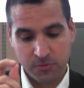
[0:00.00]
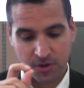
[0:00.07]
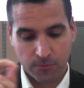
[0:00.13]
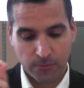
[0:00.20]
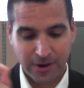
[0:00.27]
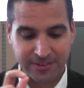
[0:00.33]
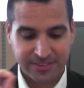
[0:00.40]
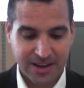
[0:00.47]
You can
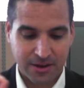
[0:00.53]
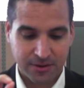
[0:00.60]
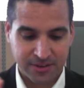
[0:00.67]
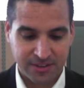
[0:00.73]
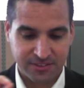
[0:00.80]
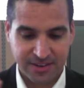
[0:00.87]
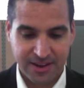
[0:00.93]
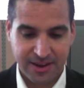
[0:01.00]
write down
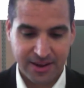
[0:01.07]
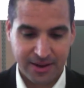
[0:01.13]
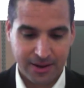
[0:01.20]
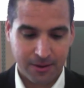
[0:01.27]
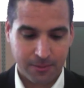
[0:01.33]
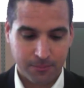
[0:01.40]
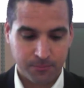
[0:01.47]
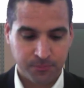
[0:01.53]
his
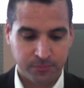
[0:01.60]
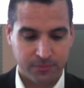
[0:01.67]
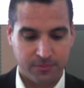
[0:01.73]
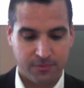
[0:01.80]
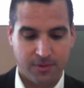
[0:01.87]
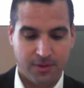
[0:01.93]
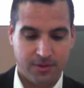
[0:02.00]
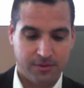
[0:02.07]
name,
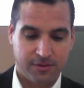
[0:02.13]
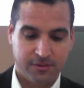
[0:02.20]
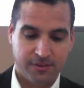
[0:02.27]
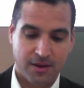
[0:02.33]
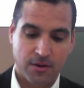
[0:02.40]
you can say,